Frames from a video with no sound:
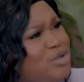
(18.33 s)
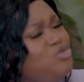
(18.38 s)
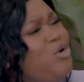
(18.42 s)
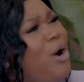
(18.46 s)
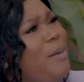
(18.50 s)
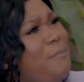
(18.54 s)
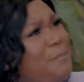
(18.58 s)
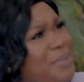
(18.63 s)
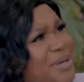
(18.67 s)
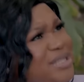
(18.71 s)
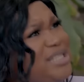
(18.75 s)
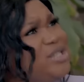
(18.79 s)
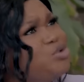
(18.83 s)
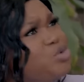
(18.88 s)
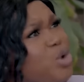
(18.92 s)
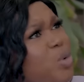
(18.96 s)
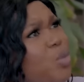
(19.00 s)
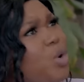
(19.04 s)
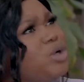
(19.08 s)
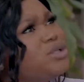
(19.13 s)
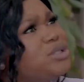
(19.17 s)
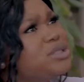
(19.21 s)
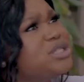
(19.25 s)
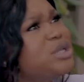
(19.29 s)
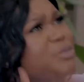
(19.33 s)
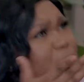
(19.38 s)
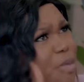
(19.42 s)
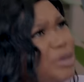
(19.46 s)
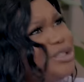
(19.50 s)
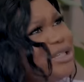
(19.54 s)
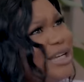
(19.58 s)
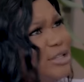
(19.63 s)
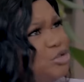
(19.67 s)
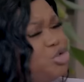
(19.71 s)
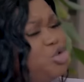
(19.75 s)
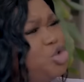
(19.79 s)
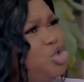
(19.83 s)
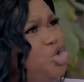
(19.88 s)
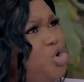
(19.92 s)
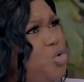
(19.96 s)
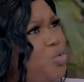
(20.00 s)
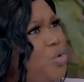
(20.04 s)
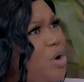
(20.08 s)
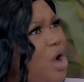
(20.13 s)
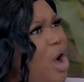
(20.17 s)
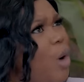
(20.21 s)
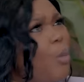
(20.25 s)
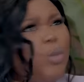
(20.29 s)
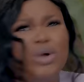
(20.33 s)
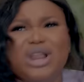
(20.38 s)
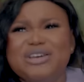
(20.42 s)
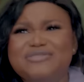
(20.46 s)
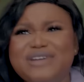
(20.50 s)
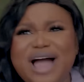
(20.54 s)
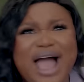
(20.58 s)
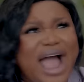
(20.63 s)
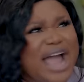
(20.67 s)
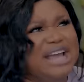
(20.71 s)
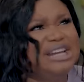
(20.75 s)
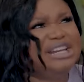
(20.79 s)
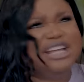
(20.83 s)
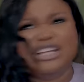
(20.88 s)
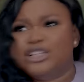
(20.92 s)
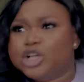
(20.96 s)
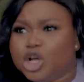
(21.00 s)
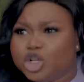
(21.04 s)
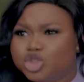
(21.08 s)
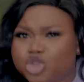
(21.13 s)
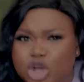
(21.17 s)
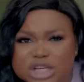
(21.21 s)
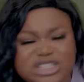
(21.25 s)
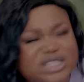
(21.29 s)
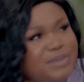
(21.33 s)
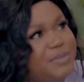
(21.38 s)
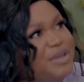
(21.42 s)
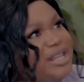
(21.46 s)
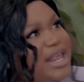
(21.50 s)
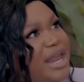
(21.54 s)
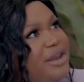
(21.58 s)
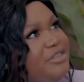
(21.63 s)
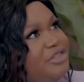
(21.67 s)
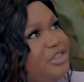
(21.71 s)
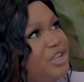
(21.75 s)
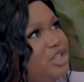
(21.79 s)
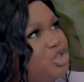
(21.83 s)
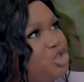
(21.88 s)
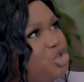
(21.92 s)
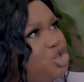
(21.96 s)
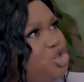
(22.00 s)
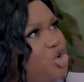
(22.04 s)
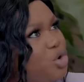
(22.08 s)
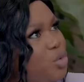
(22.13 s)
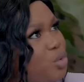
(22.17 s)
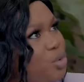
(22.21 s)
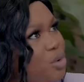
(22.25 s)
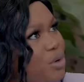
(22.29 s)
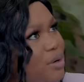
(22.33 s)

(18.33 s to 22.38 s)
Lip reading: You are busy doing what is important to you. Whatever I need doesn't mean anything to you.